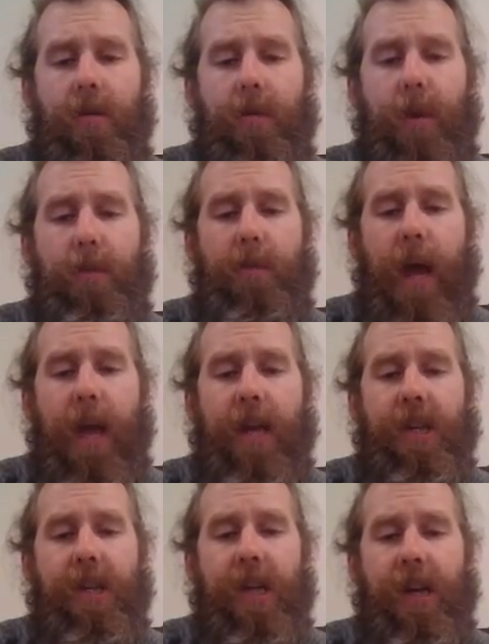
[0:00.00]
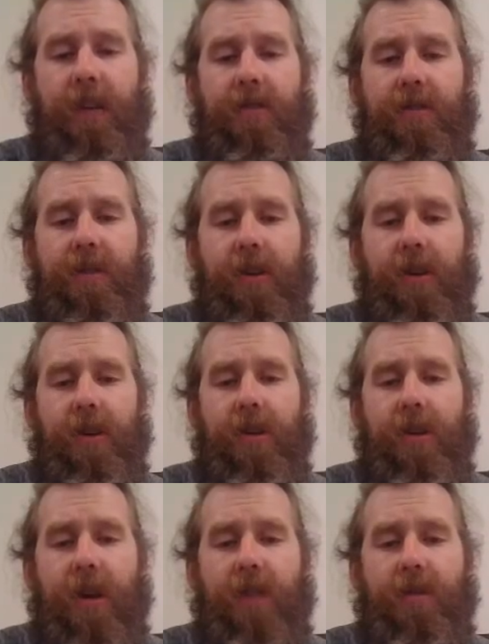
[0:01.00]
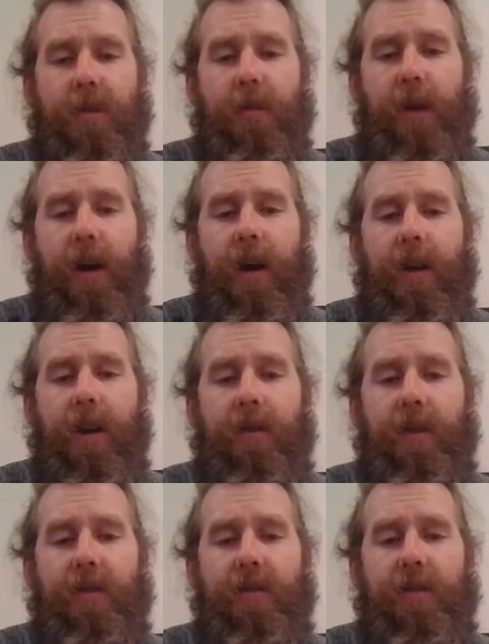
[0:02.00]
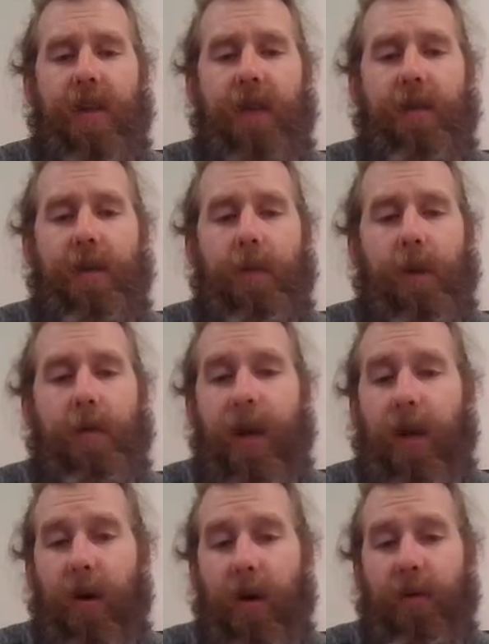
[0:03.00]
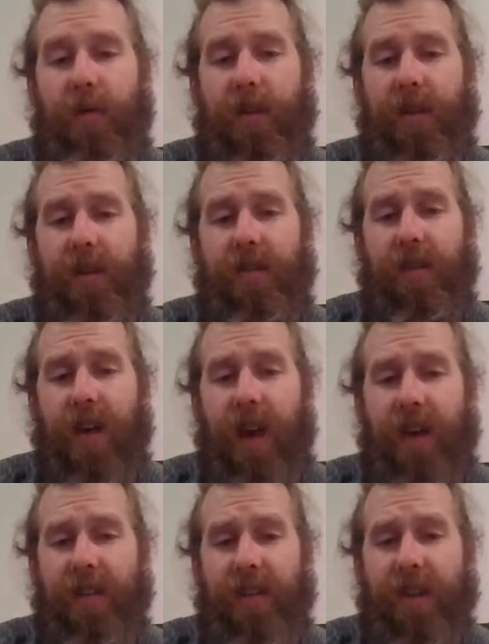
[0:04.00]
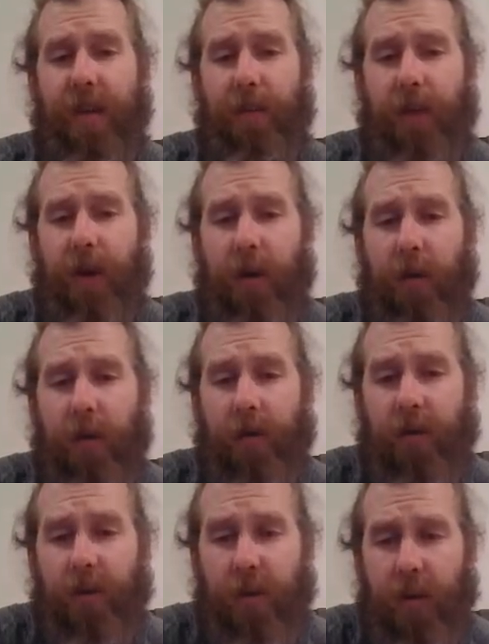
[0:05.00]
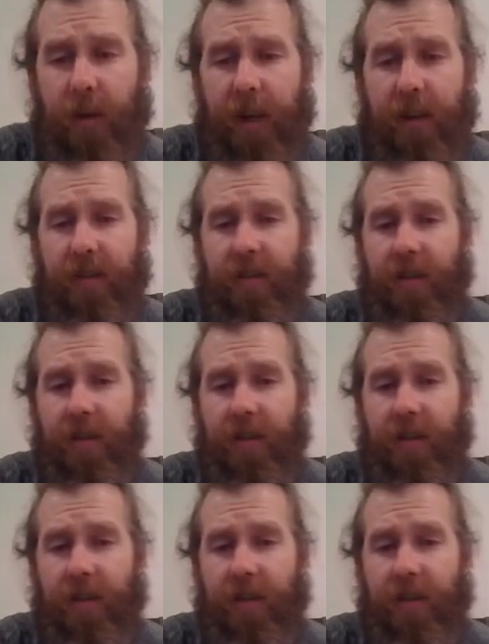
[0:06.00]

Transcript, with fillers: We banish and get a search. That's going to bring our level 7. Where am I going with this, guys? And then we're going with two links.